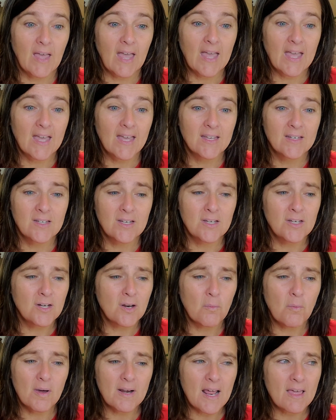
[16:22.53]
And you
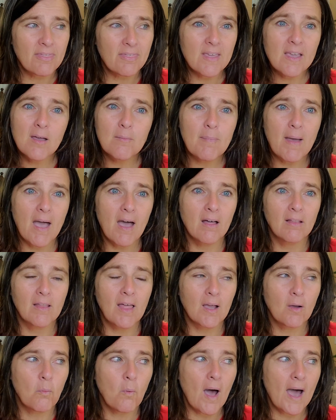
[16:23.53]
know what I think about?
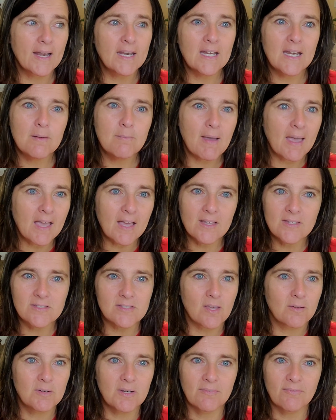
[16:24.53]
Like, why did he make us
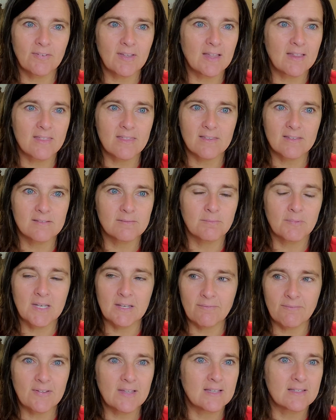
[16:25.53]
so defense,
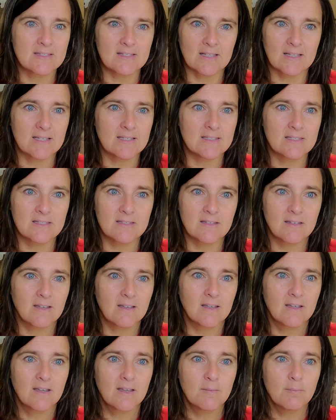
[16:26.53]
defenseless?
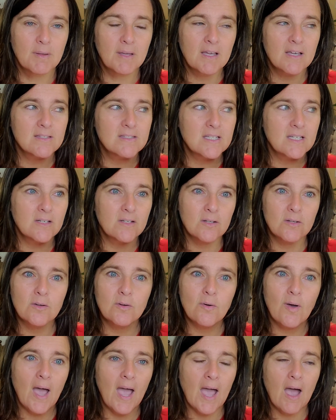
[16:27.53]
because he
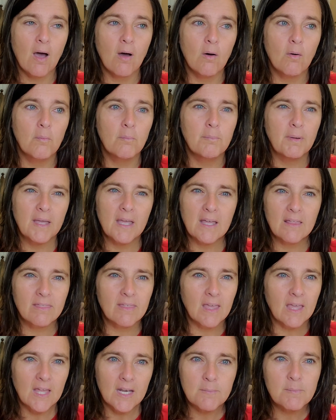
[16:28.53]
knew how big
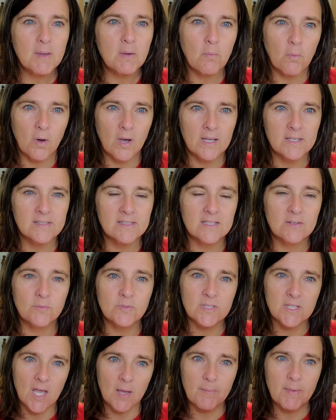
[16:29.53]
the enemy was that
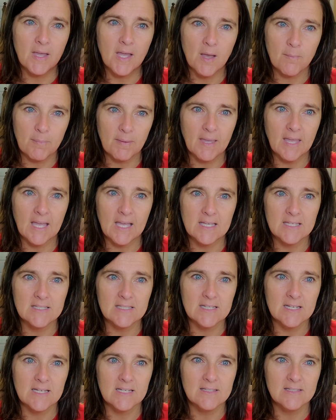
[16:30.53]
was coming up
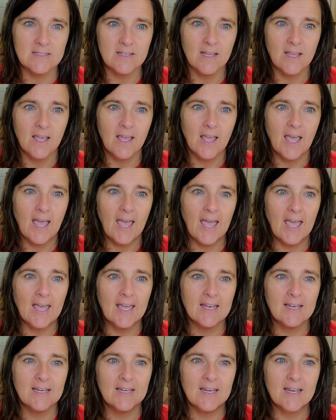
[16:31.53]
against us.
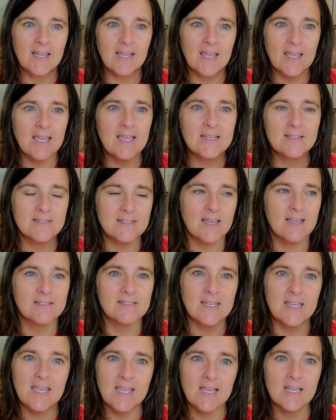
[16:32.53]
And he
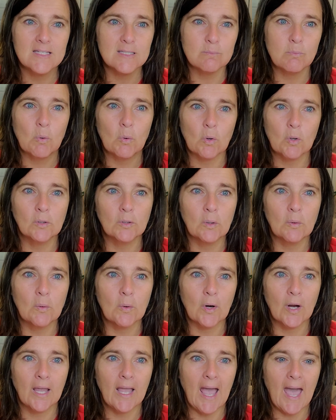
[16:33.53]
says he gets more
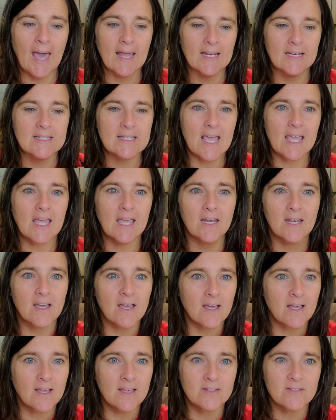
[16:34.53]
glory out of taking
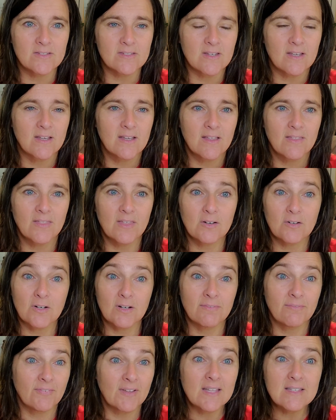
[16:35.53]
us that are
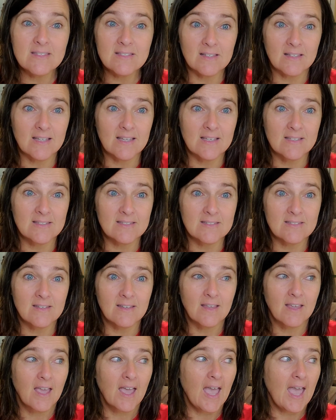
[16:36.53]
defenseless
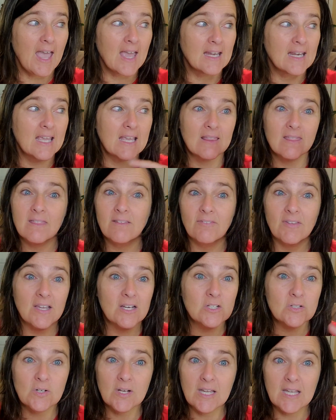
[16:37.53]
and getting the
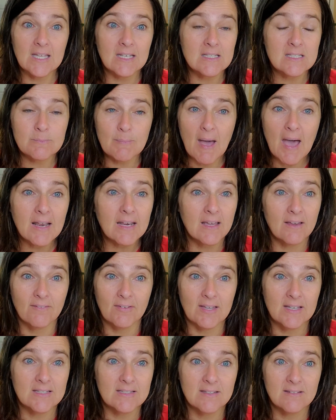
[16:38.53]
victory in spite of
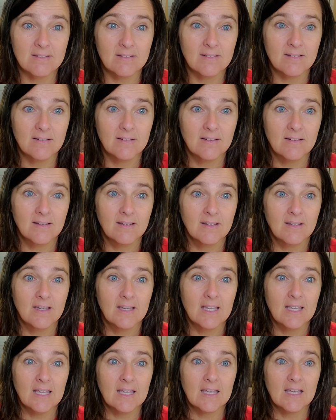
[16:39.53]
it.
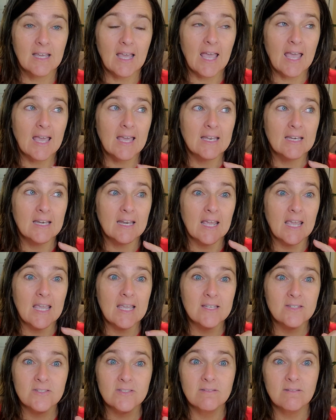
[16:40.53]
And
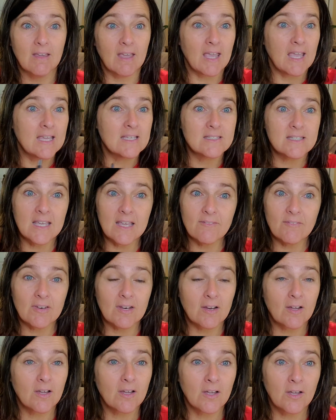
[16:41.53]
he's he's given
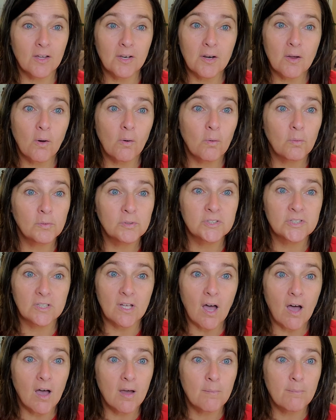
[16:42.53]
a good old
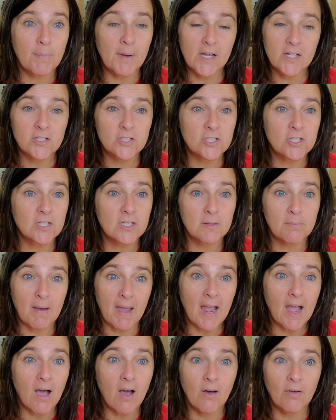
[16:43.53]
saw, a punch to the
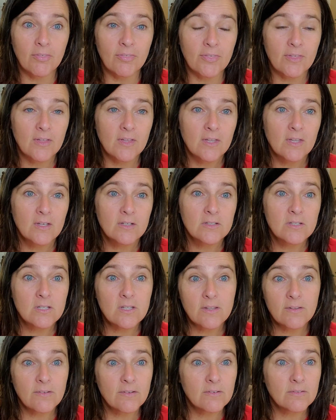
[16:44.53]
mouth to
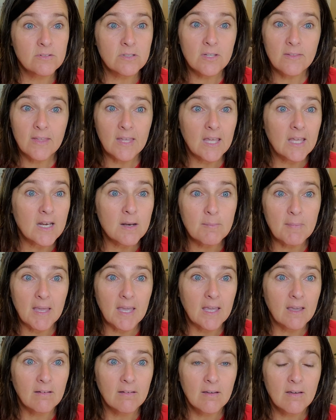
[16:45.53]
the to the
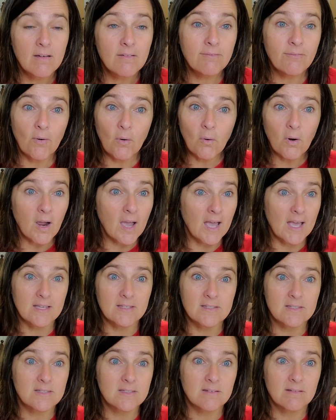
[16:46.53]
enemy for
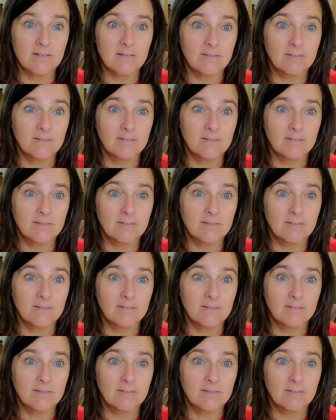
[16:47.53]
us.